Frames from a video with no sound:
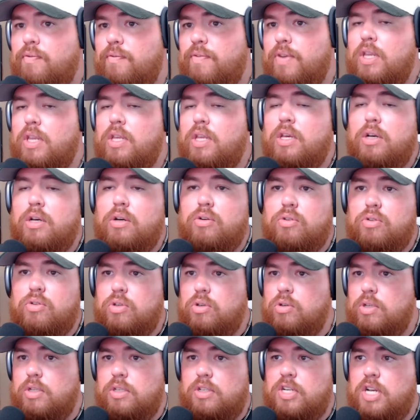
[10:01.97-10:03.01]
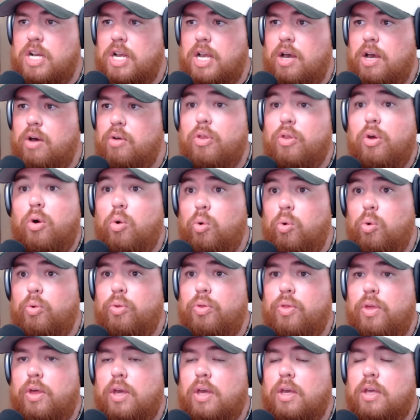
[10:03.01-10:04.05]
video so you can check out the whole
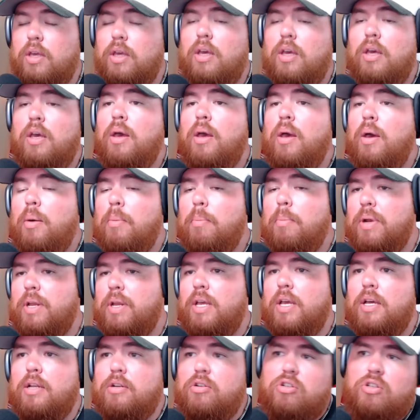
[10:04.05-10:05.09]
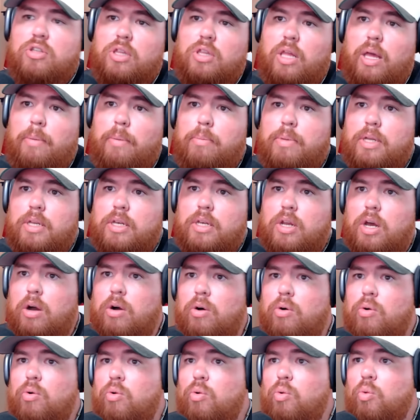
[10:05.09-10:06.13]
thing. But again, just let me know
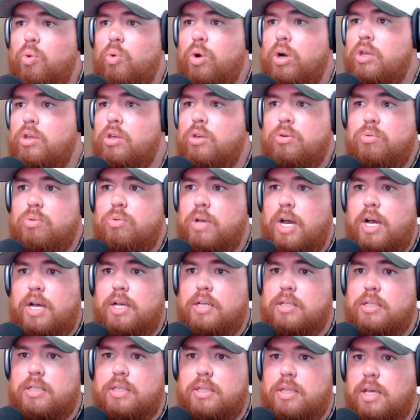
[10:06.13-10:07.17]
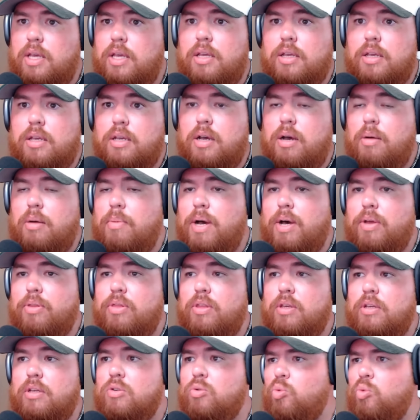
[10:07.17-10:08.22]
what you guys think about
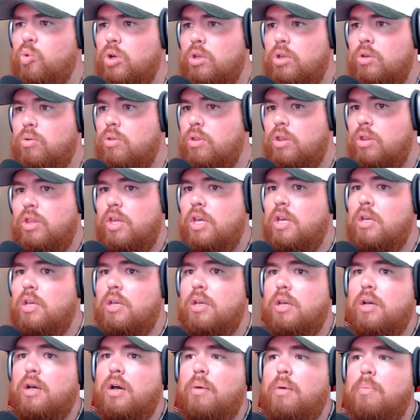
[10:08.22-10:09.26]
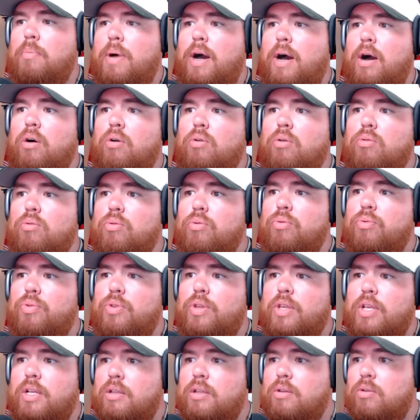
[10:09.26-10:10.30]
this. What do you think about
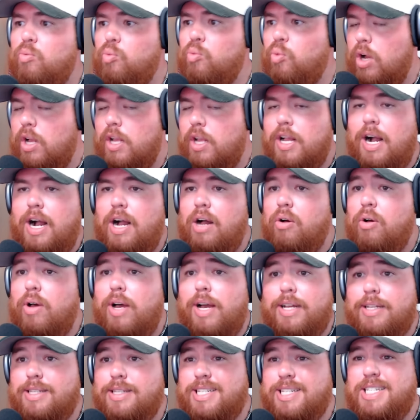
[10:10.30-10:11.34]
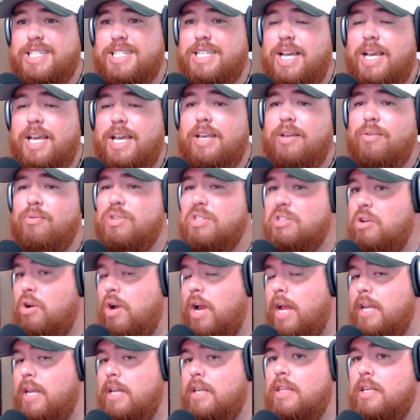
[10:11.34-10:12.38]
what Kyle had to say? Was there
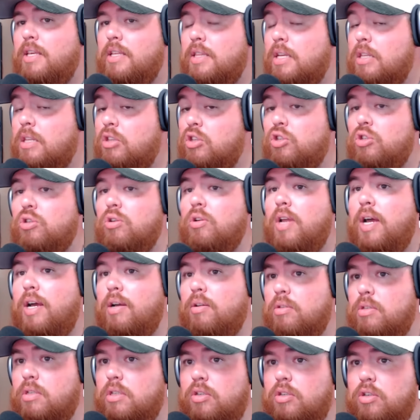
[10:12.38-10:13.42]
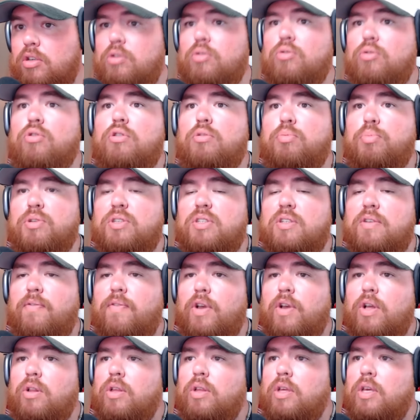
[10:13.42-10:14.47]
anything that stood out to you
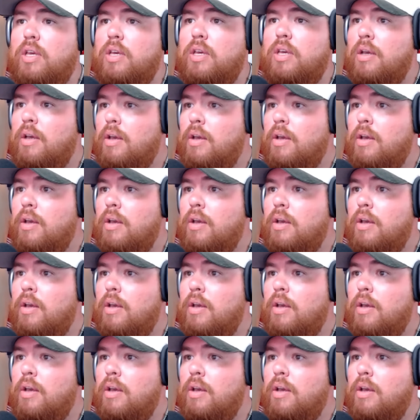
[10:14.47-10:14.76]
specifically